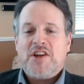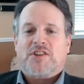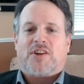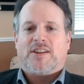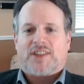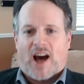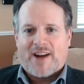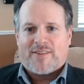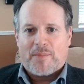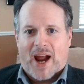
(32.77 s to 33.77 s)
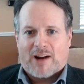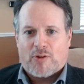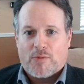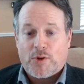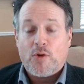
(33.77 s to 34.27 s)
so here's kind of a
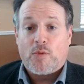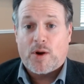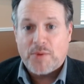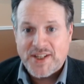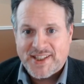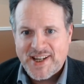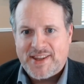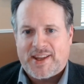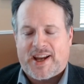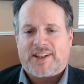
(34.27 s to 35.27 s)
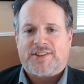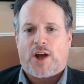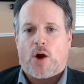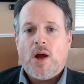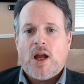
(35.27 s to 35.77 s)
macro view of where we see things.
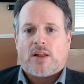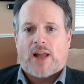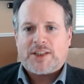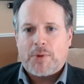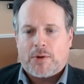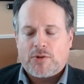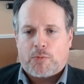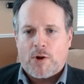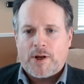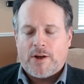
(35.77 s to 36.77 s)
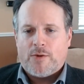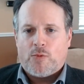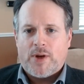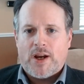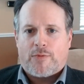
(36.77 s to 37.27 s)
So last week was a pretty good
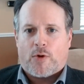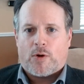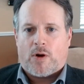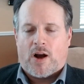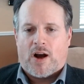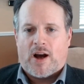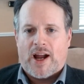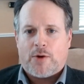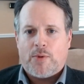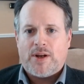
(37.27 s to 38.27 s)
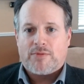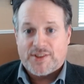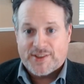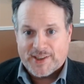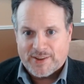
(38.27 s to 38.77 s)
week for uh, equity
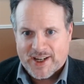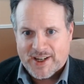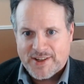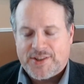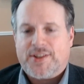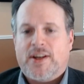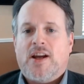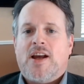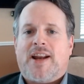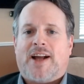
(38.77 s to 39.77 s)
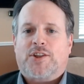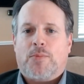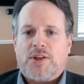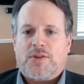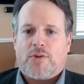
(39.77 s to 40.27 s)
resilience not so
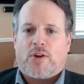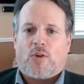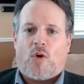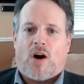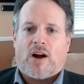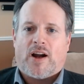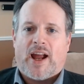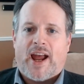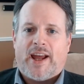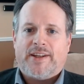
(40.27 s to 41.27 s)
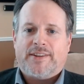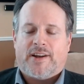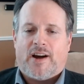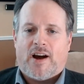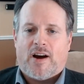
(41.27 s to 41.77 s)
much for the long end
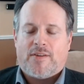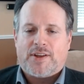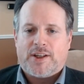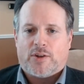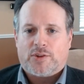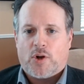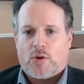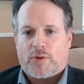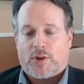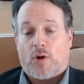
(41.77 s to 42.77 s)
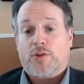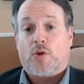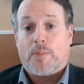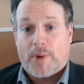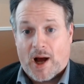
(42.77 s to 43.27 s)
uh, of the yield curve, but
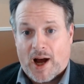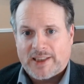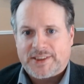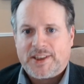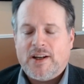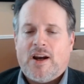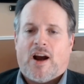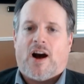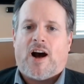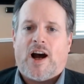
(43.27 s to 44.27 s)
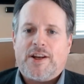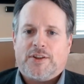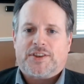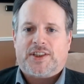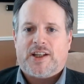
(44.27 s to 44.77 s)
long-term bonds. Uh, and
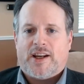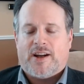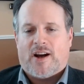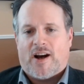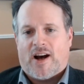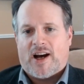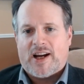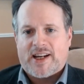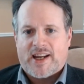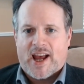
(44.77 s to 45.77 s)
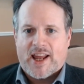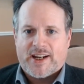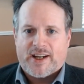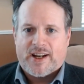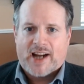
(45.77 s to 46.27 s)
you'll see, uh, again,
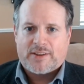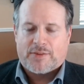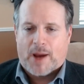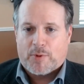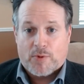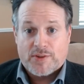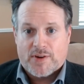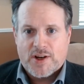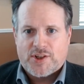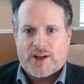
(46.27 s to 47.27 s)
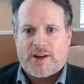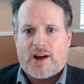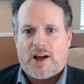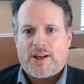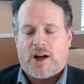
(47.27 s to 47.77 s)
in active capital preservation,
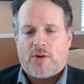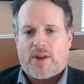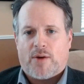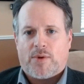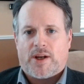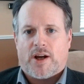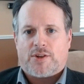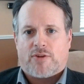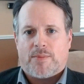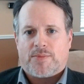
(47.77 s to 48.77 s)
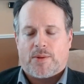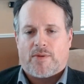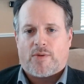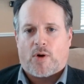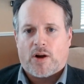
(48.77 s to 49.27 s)
you know, that we trim some
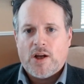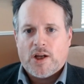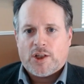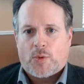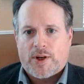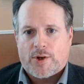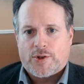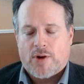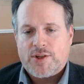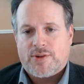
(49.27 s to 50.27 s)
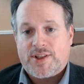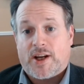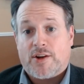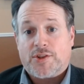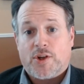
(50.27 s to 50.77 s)
of our 20-year treasuries
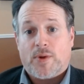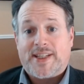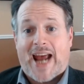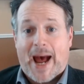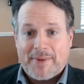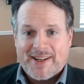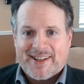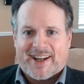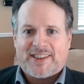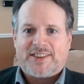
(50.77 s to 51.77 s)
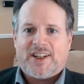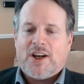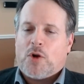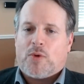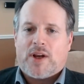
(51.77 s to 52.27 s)
there. So what's happened is
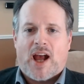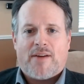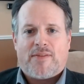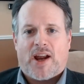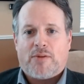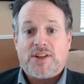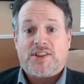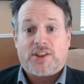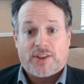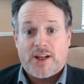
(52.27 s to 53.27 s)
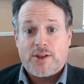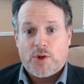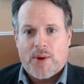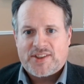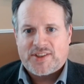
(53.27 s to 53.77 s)
we have a resilient
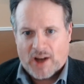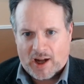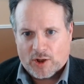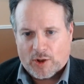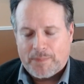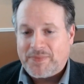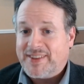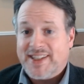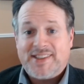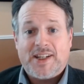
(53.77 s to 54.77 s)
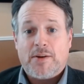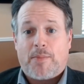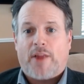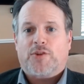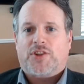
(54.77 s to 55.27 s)
U.S. dollar. Didn't seem to
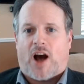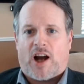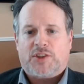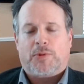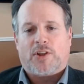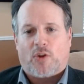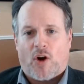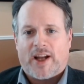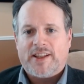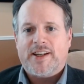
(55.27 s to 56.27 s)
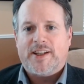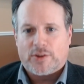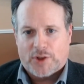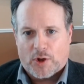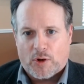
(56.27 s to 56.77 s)
bother stocks, but the long end of the
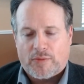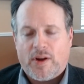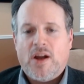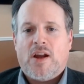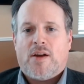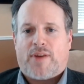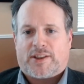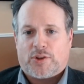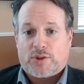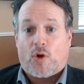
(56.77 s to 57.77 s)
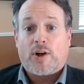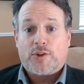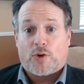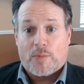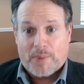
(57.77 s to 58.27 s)
yield curve affects those longer
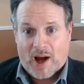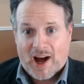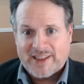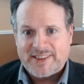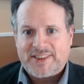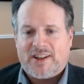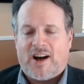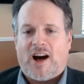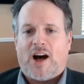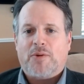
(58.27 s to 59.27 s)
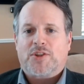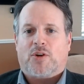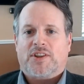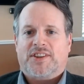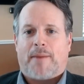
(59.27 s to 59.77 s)
term bonds. Uh, we saw
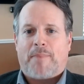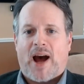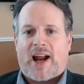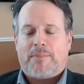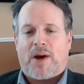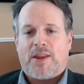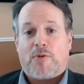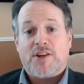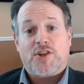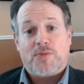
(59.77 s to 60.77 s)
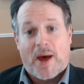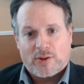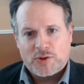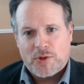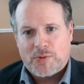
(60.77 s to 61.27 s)
a step back by the precious
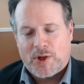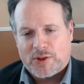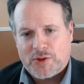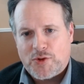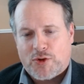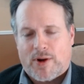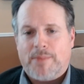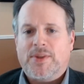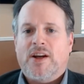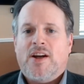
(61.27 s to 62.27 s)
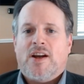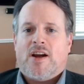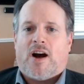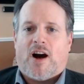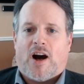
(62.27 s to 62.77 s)
metals, which we also trimmed
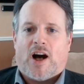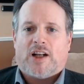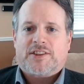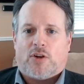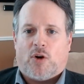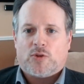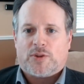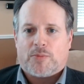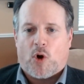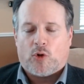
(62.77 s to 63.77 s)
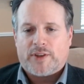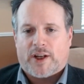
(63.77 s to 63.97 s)
uh, still hold some gold there